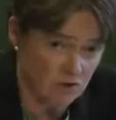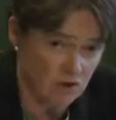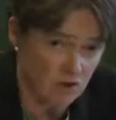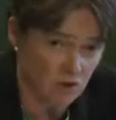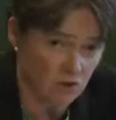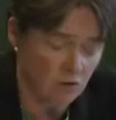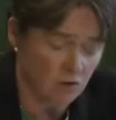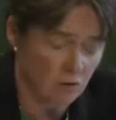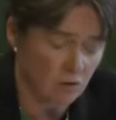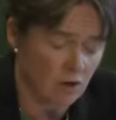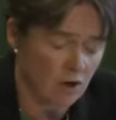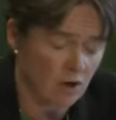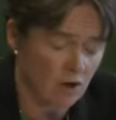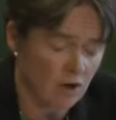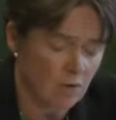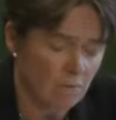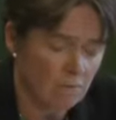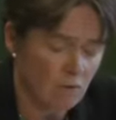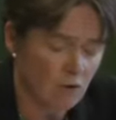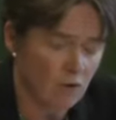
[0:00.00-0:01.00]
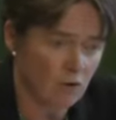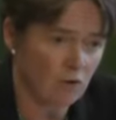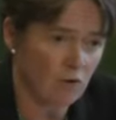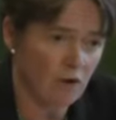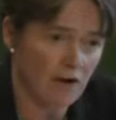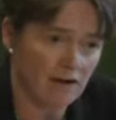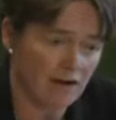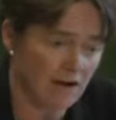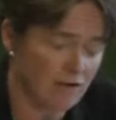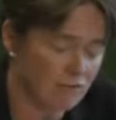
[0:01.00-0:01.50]
who
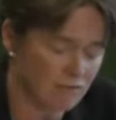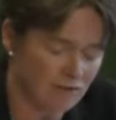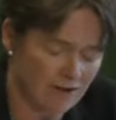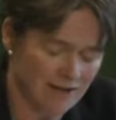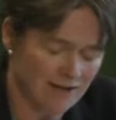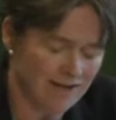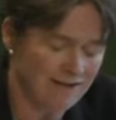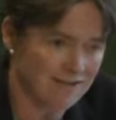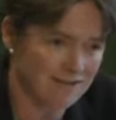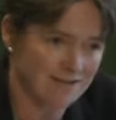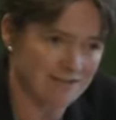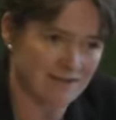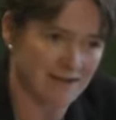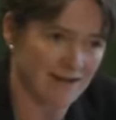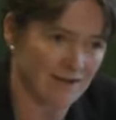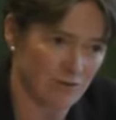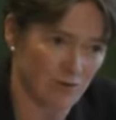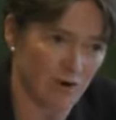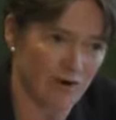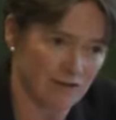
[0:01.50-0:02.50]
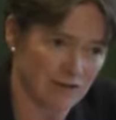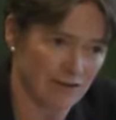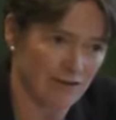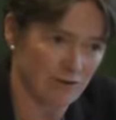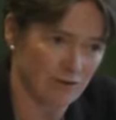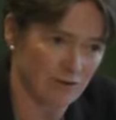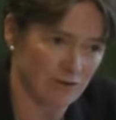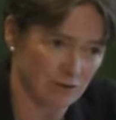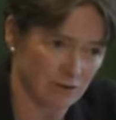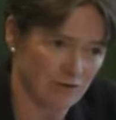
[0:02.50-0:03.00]
and I really understand why
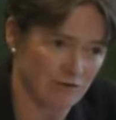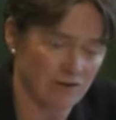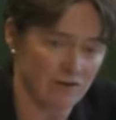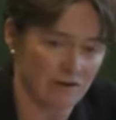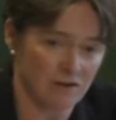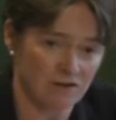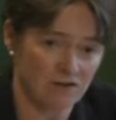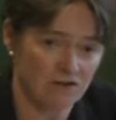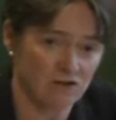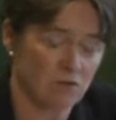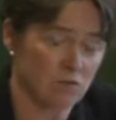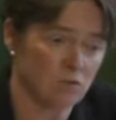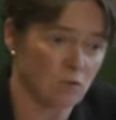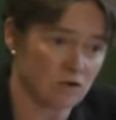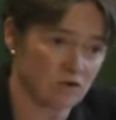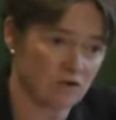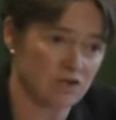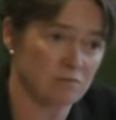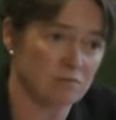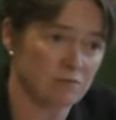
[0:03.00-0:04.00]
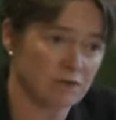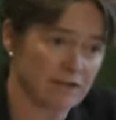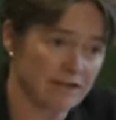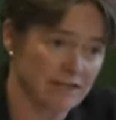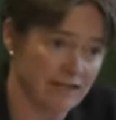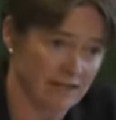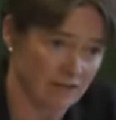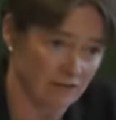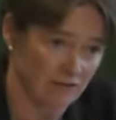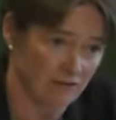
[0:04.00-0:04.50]
you would feel like this, who want to
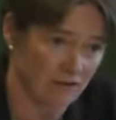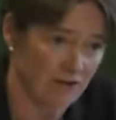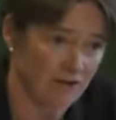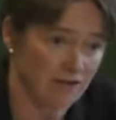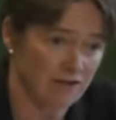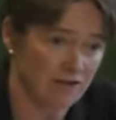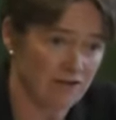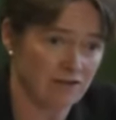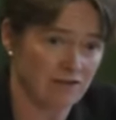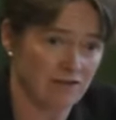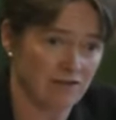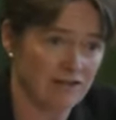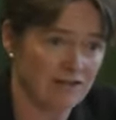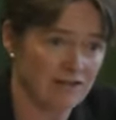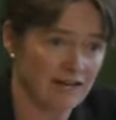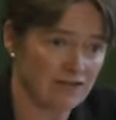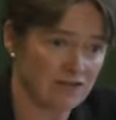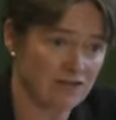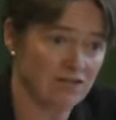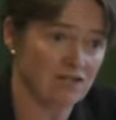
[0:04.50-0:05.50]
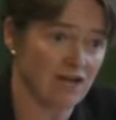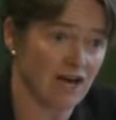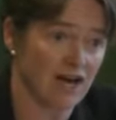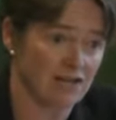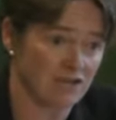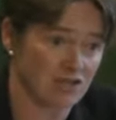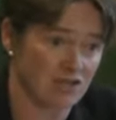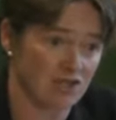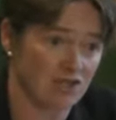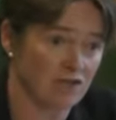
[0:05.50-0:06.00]
believe that if they get a
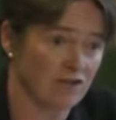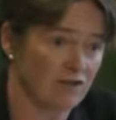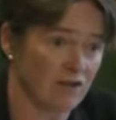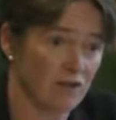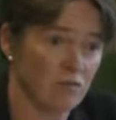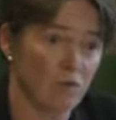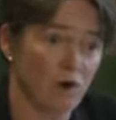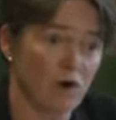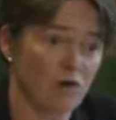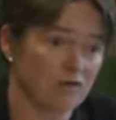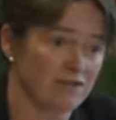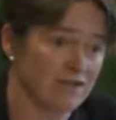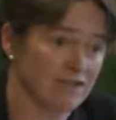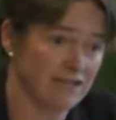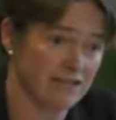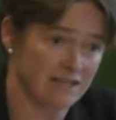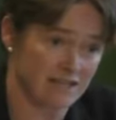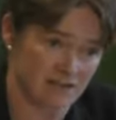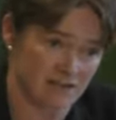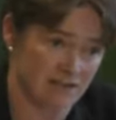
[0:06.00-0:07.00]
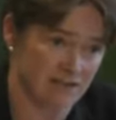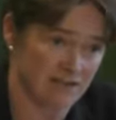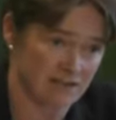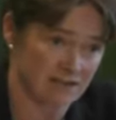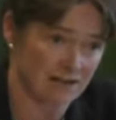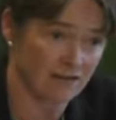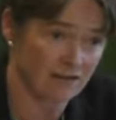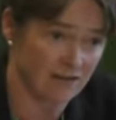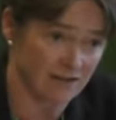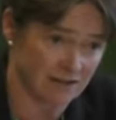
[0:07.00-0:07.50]
test, they won't need to
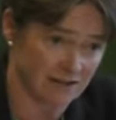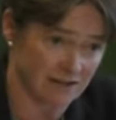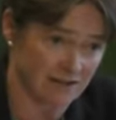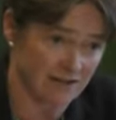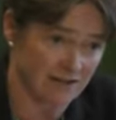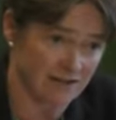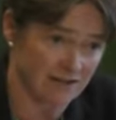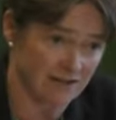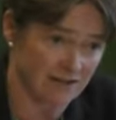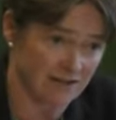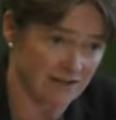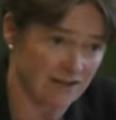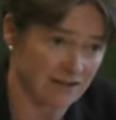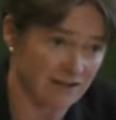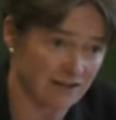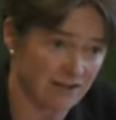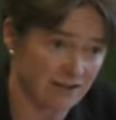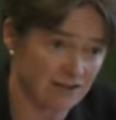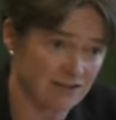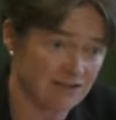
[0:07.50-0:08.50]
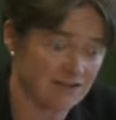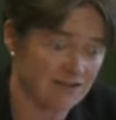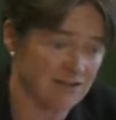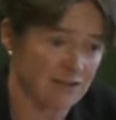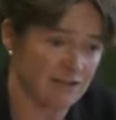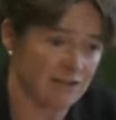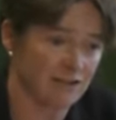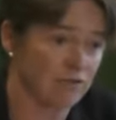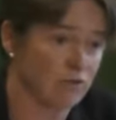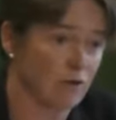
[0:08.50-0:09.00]
self-isolate,
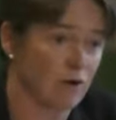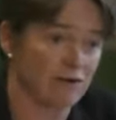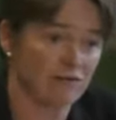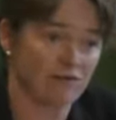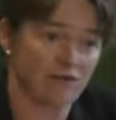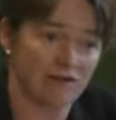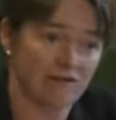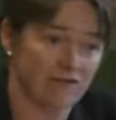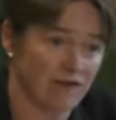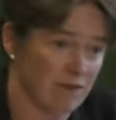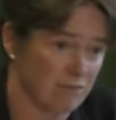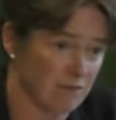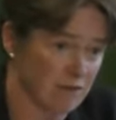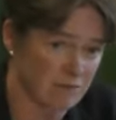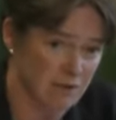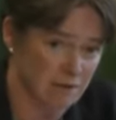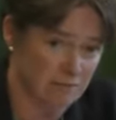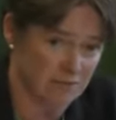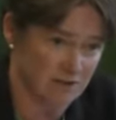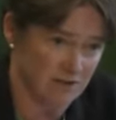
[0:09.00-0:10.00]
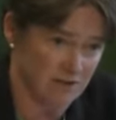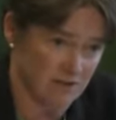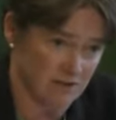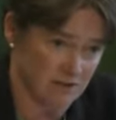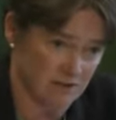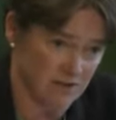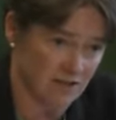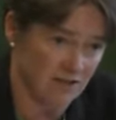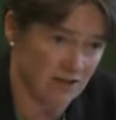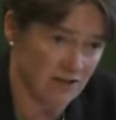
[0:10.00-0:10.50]
that if one of their family
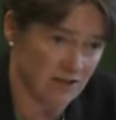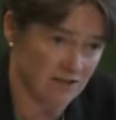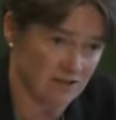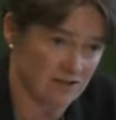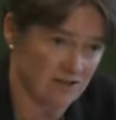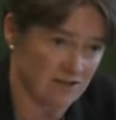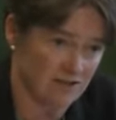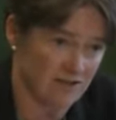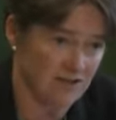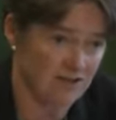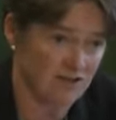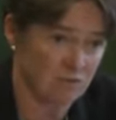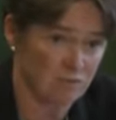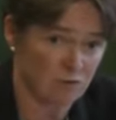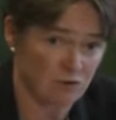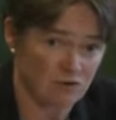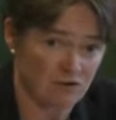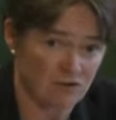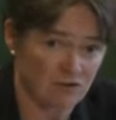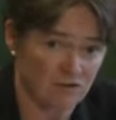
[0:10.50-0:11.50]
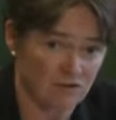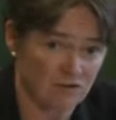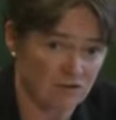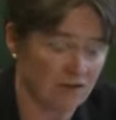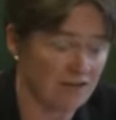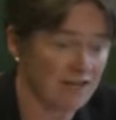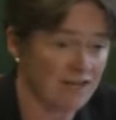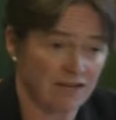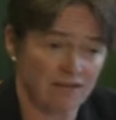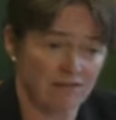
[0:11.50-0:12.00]
members has tested positive,
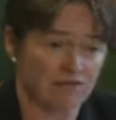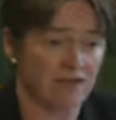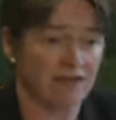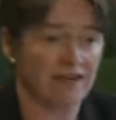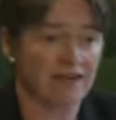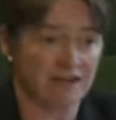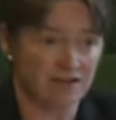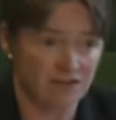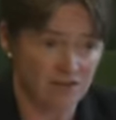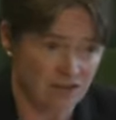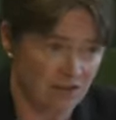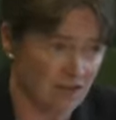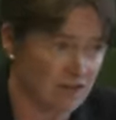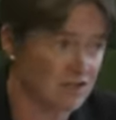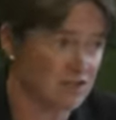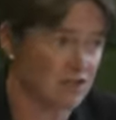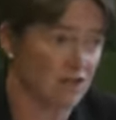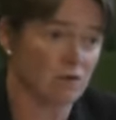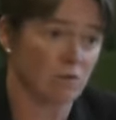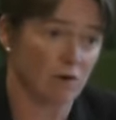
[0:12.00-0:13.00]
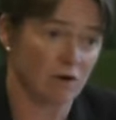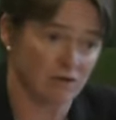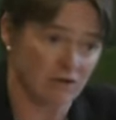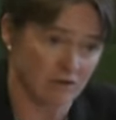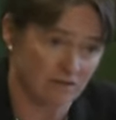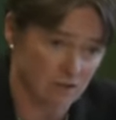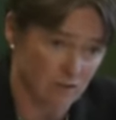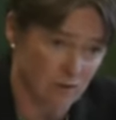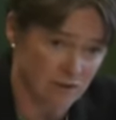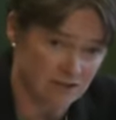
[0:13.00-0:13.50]
that if they get a test, they won't
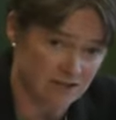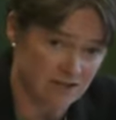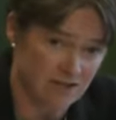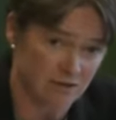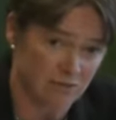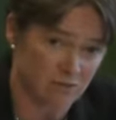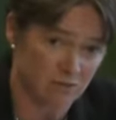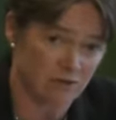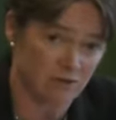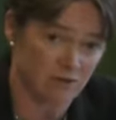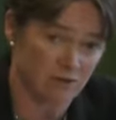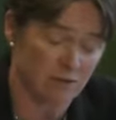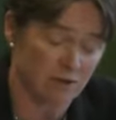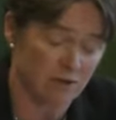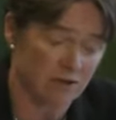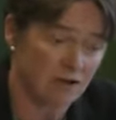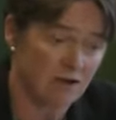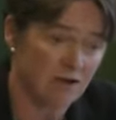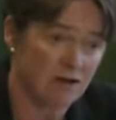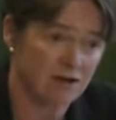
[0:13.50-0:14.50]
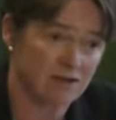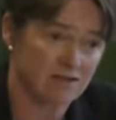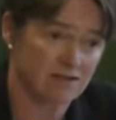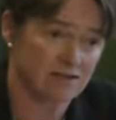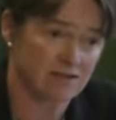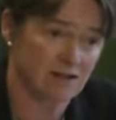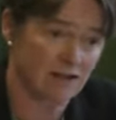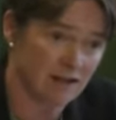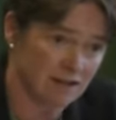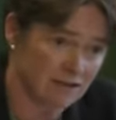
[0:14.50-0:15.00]
have to isolate with them. And
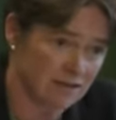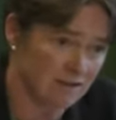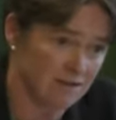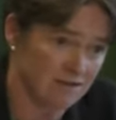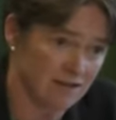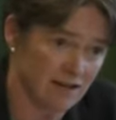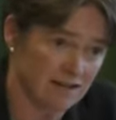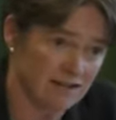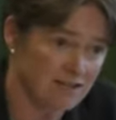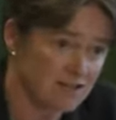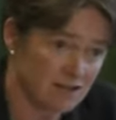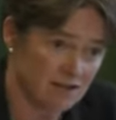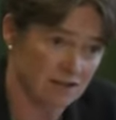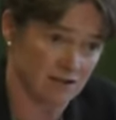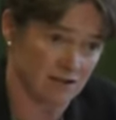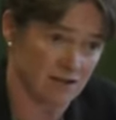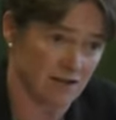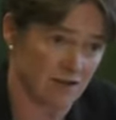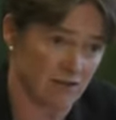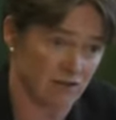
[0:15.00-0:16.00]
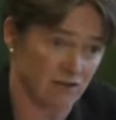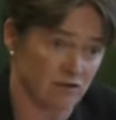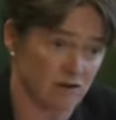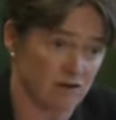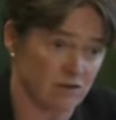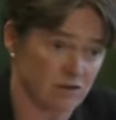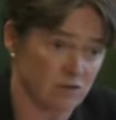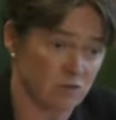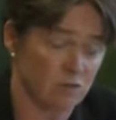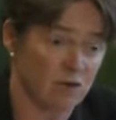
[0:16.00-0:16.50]
sadly, that isn't how the
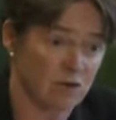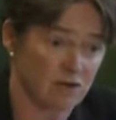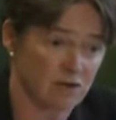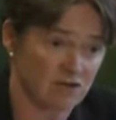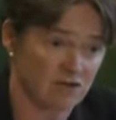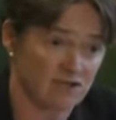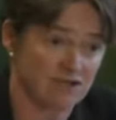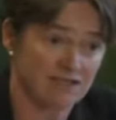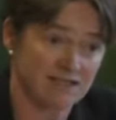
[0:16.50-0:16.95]
virus works, and it